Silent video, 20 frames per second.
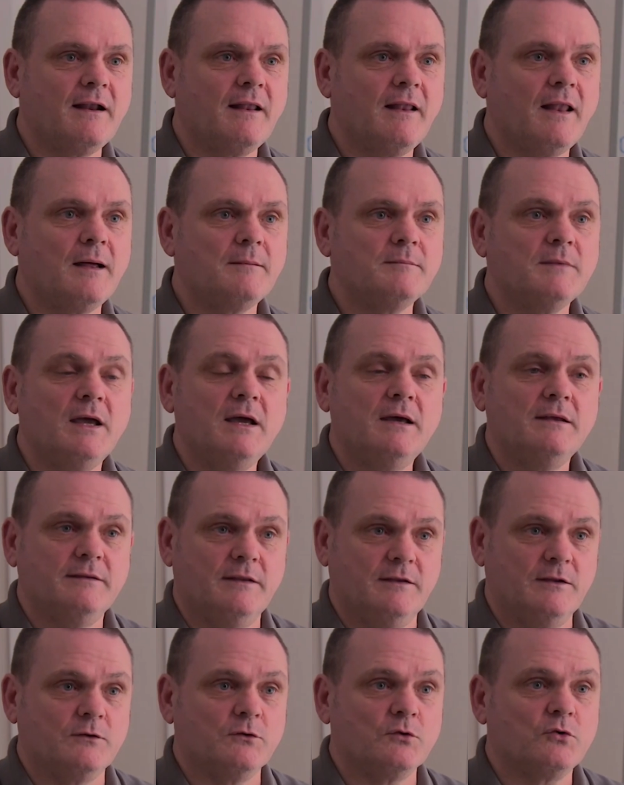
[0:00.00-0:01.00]
alarm,
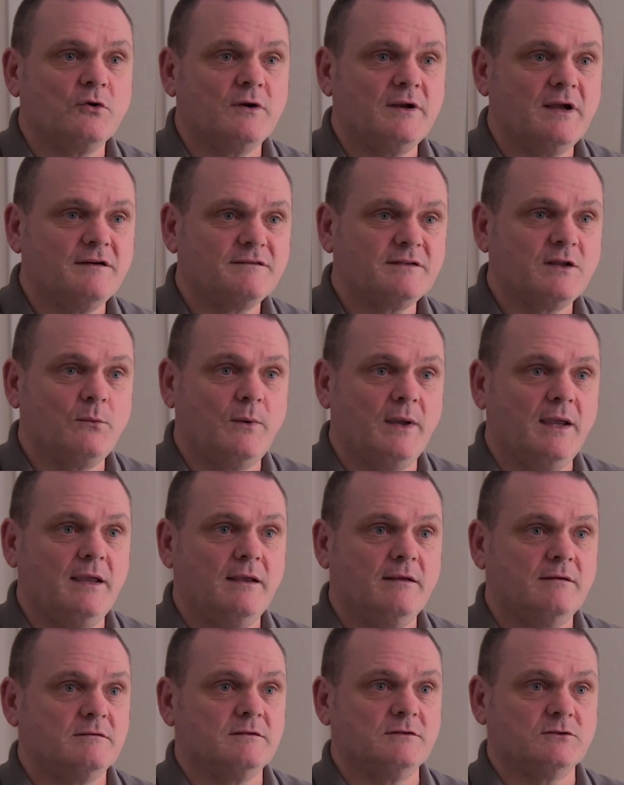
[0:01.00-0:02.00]
that they're not going to have to
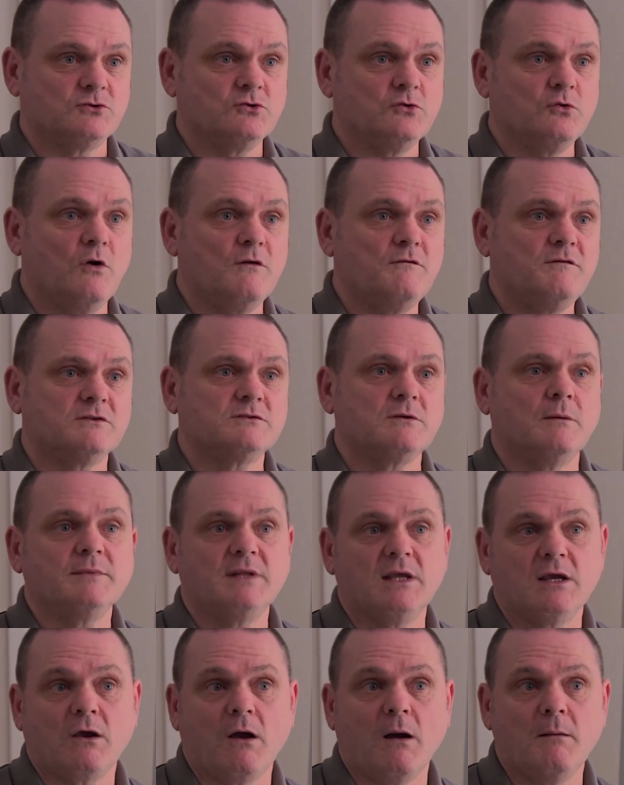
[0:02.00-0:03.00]
wait so long for
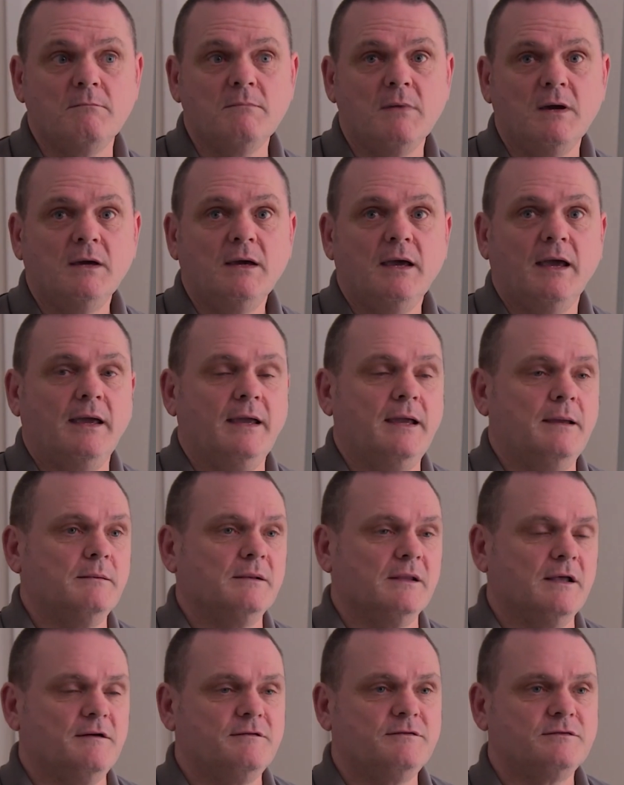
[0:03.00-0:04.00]
somebody to come.
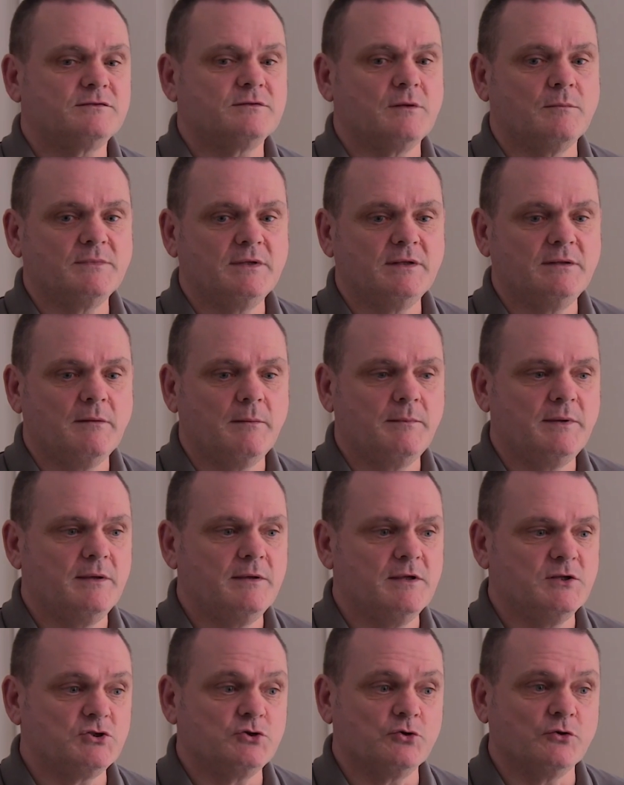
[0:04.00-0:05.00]
Like if somebody, maybe
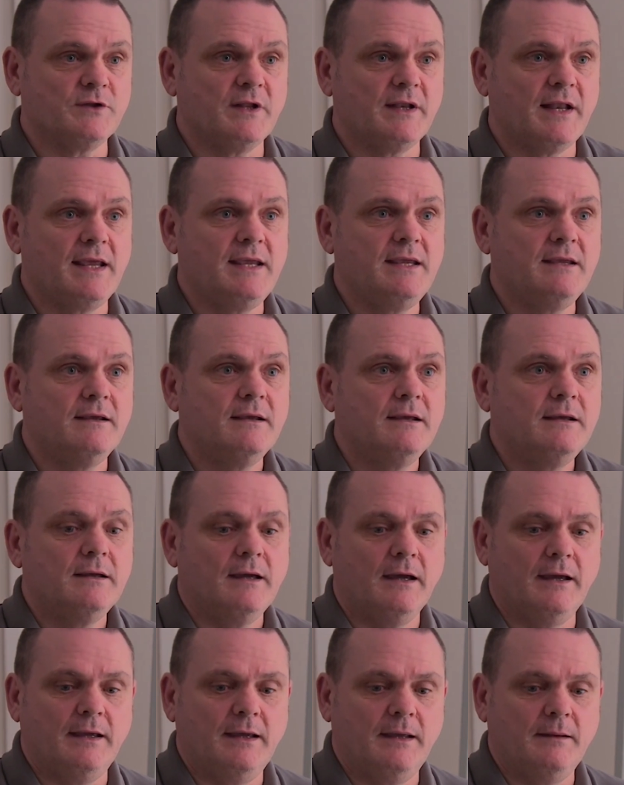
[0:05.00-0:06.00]
it's during the night,
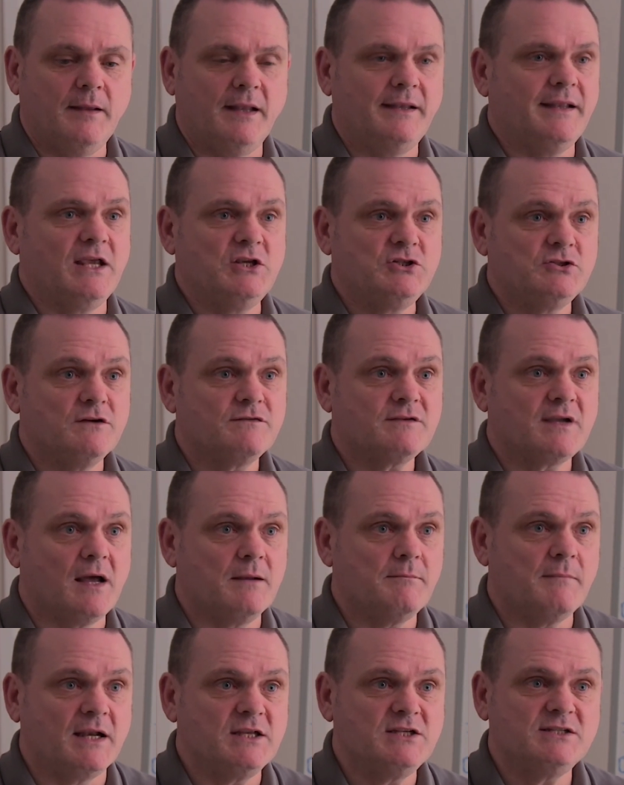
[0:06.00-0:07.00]
night shift
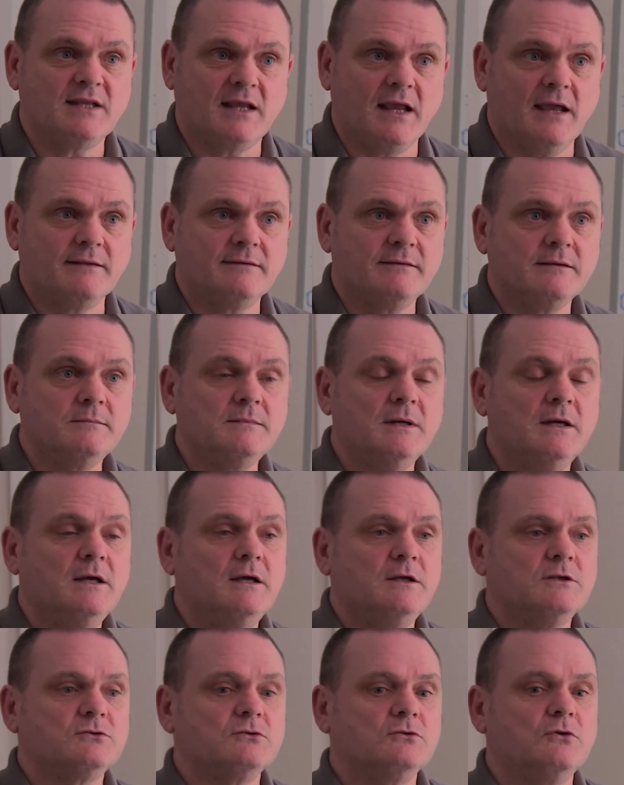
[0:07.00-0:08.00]
can't manage to get to them.
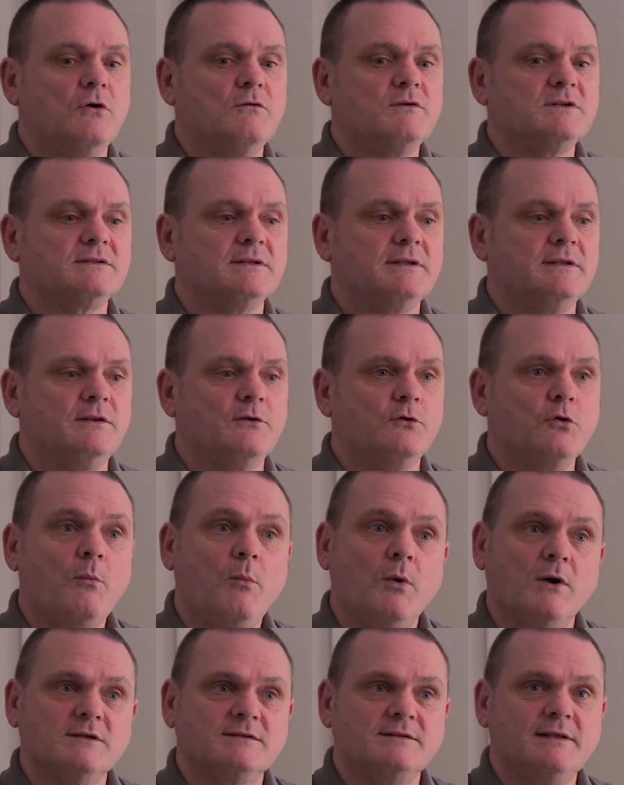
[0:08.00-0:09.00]
So obviously the
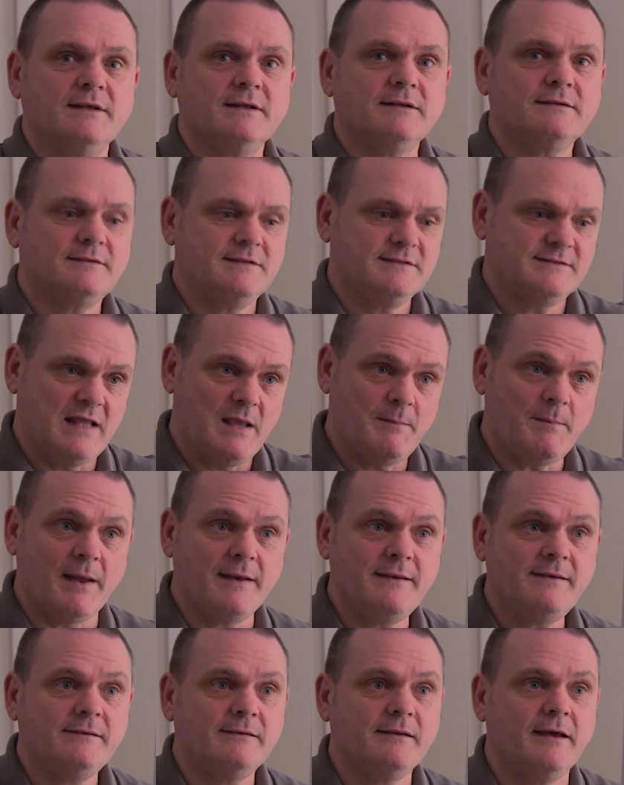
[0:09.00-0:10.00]
robot's there to step
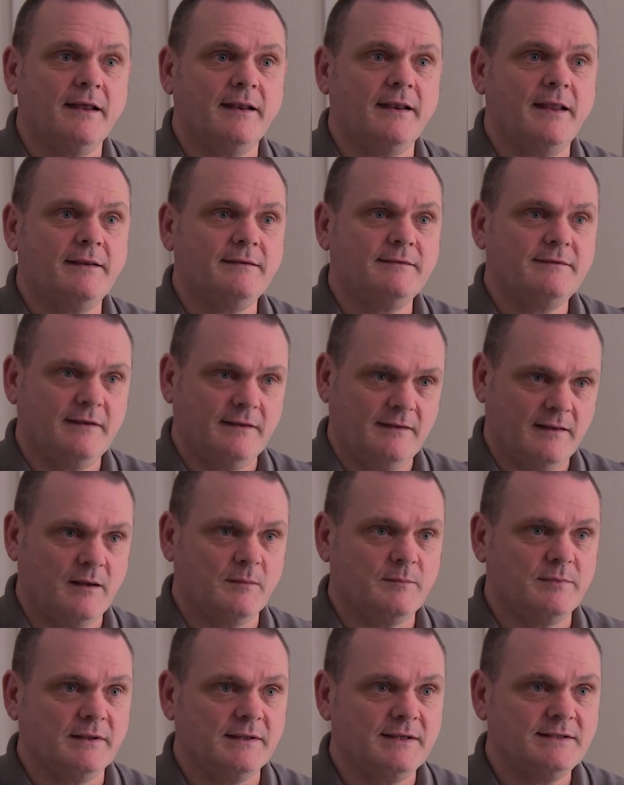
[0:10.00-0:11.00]
in and then take
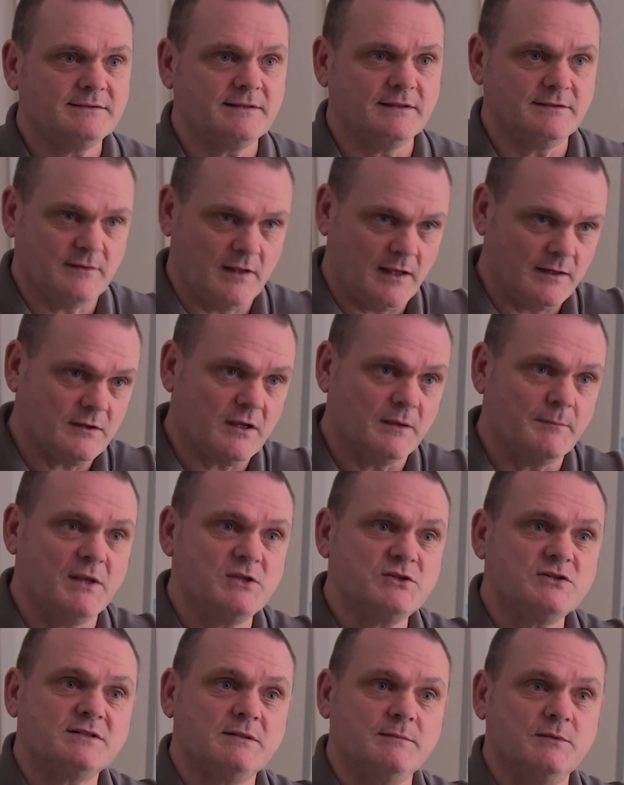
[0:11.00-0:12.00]
that place and come
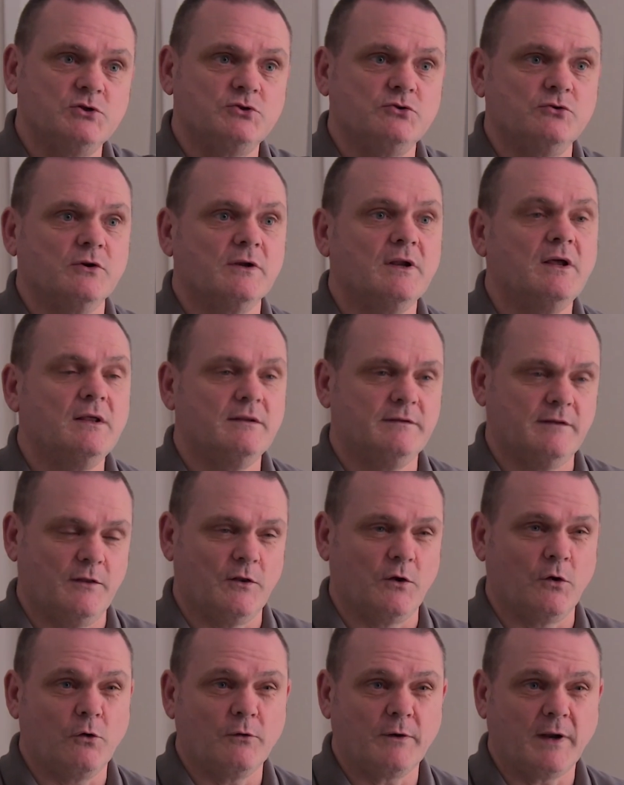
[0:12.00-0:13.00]
in just to make sure that
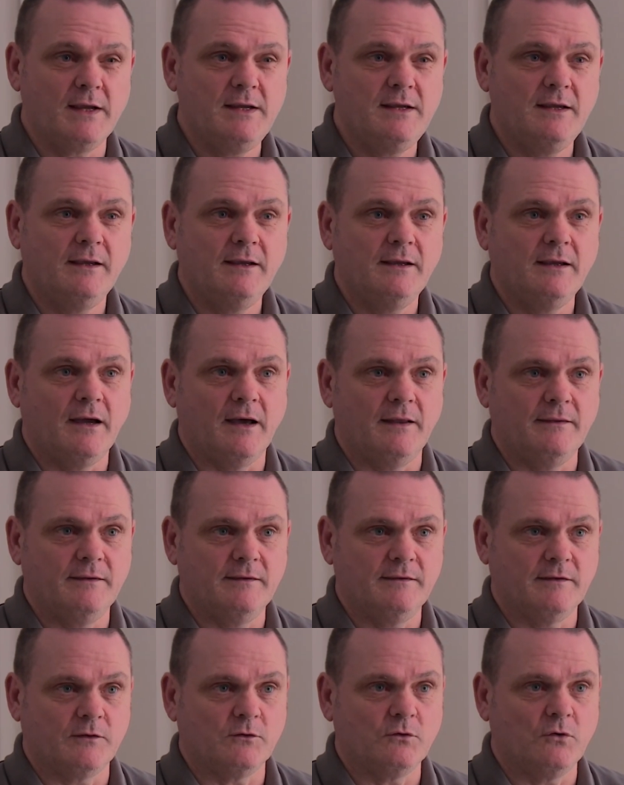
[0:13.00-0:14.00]
they're all right and
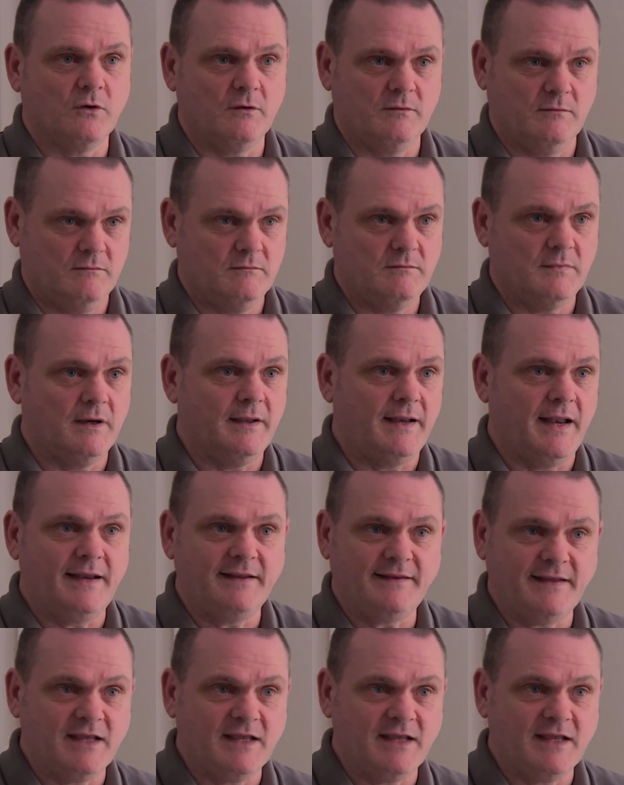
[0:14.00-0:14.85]
that they're not in any